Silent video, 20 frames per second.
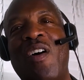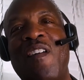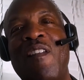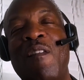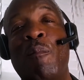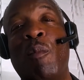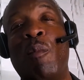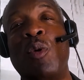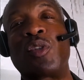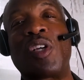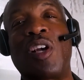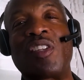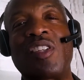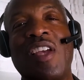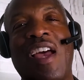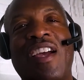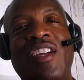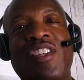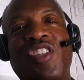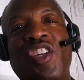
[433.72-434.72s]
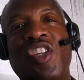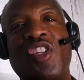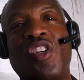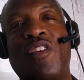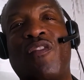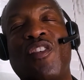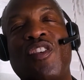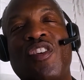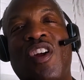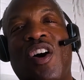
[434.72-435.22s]
Mostly because I auditioned
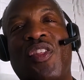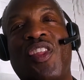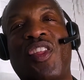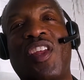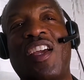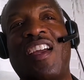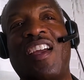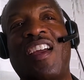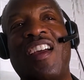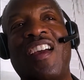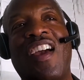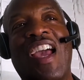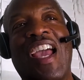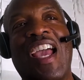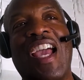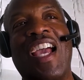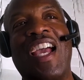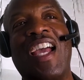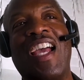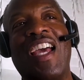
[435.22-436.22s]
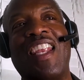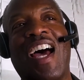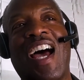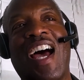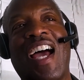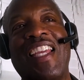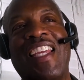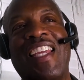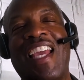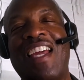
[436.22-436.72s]
for nothing and
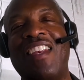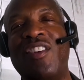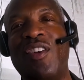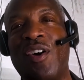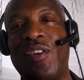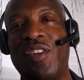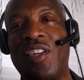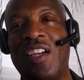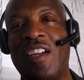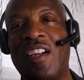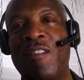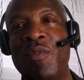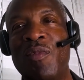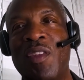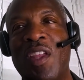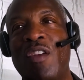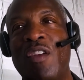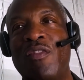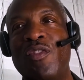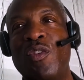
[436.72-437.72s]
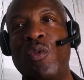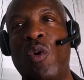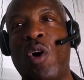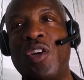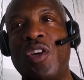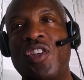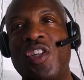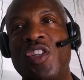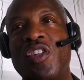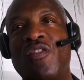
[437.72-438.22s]
I get nothing. If you
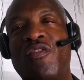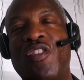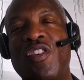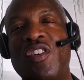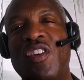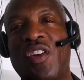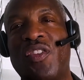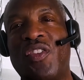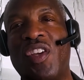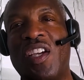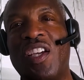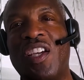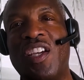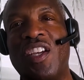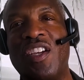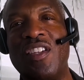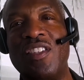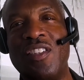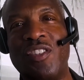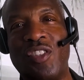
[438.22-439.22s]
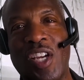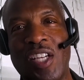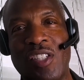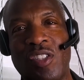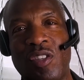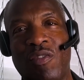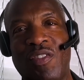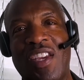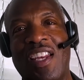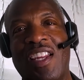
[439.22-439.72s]
audition for nothing, the chances
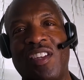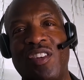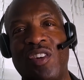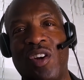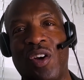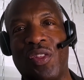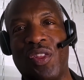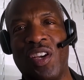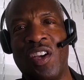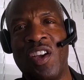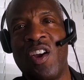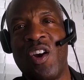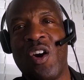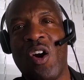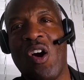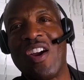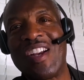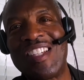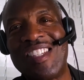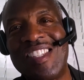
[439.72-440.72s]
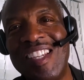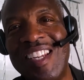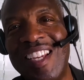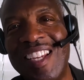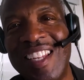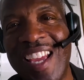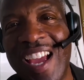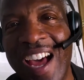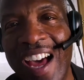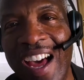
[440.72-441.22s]
of getting nothing are
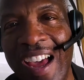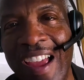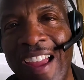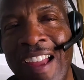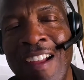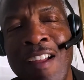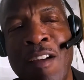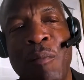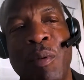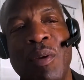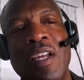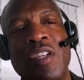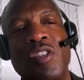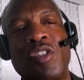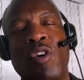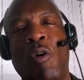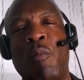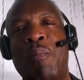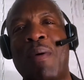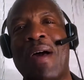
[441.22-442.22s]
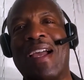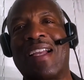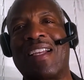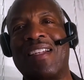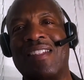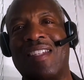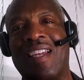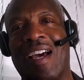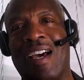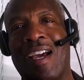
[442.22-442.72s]
exceedingly high. But let's go back
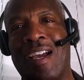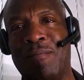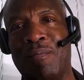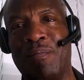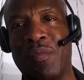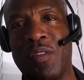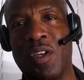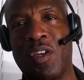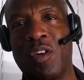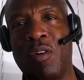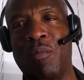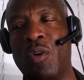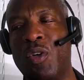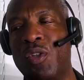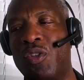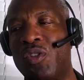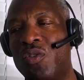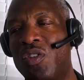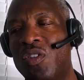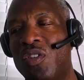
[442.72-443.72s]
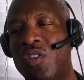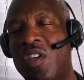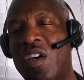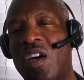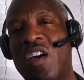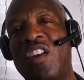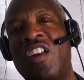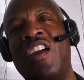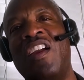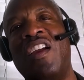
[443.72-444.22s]
in time. Commercials are
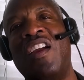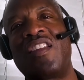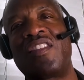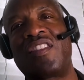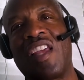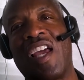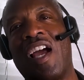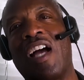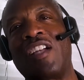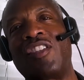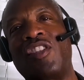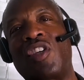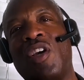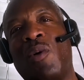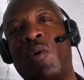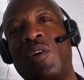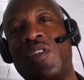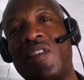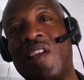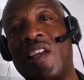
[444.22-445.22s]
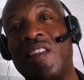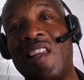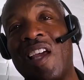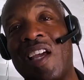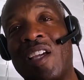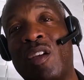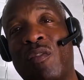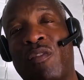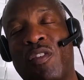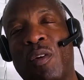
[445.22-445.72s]
done. I want to say
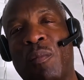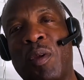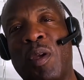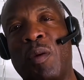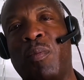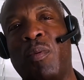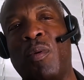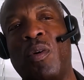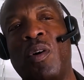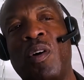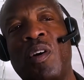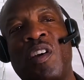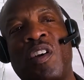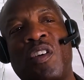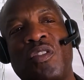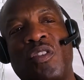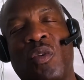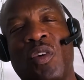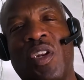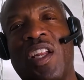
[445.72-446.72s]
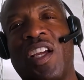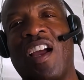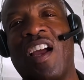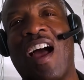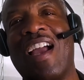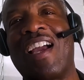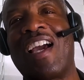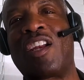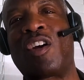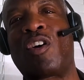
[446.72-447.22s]
thank you for the people donating.
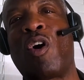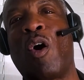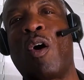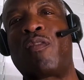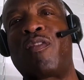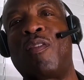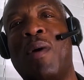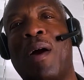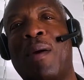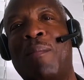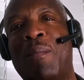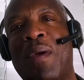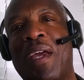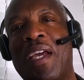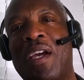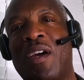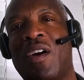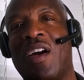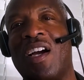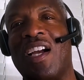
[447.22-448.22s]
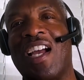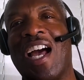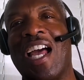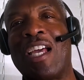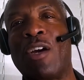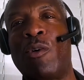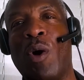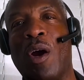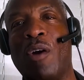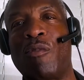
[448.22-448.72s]
I got a call from my mayor, a guy
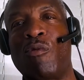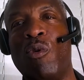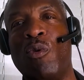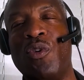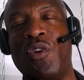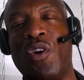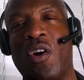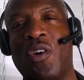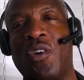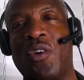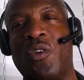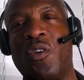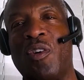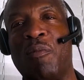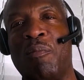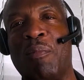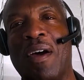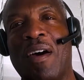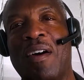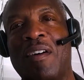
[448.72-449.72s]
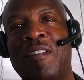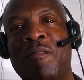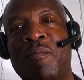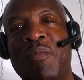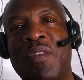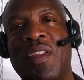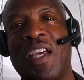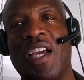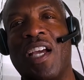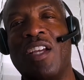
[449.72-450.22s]
who I wrote an article about,
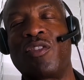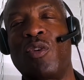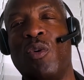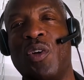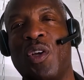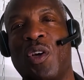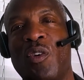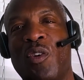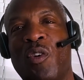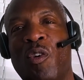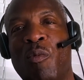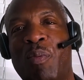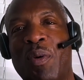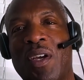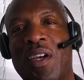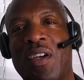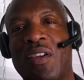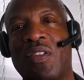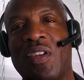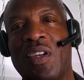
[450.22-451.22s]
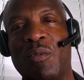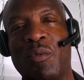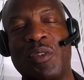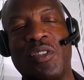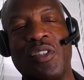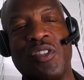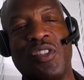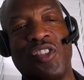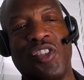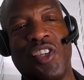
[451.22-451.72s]
Antonio Lopez, and we're
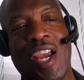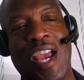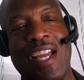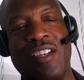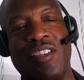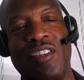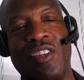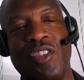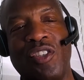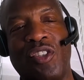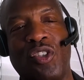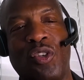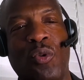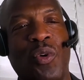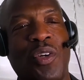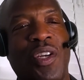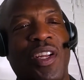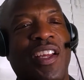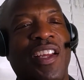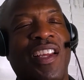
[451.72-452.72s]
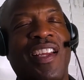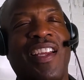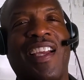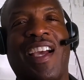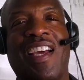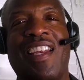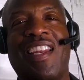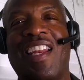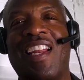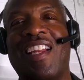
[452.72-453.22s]
just chatting and chewing it.
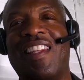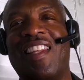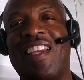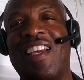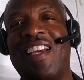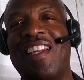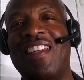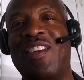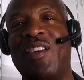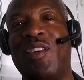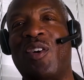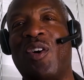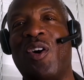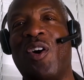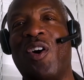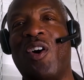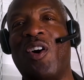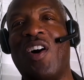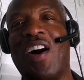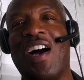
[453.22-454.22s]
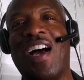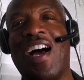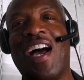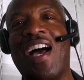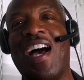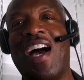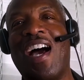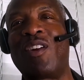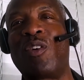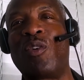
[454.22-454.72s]
And then at the end of the call,
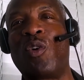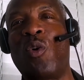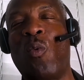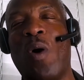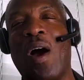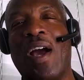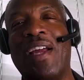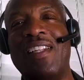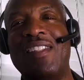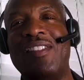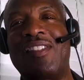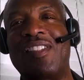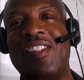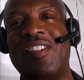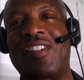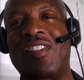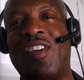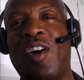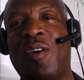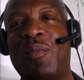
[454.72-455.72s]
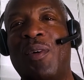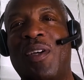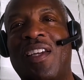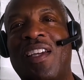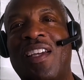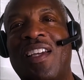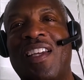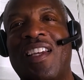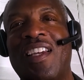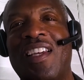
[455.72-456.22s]
I don't know why I didn't see this coming.
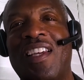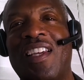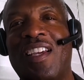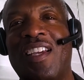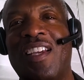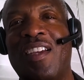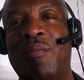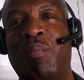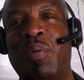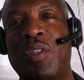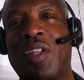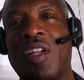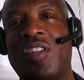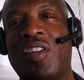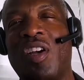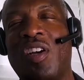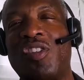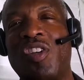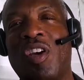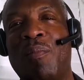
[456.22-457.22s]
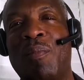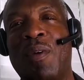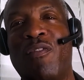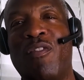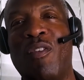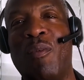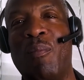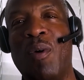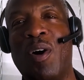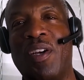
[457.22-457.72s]
Yeah, he put the touch on me
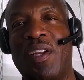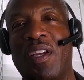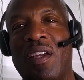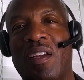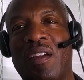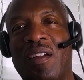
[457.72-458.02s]
for money.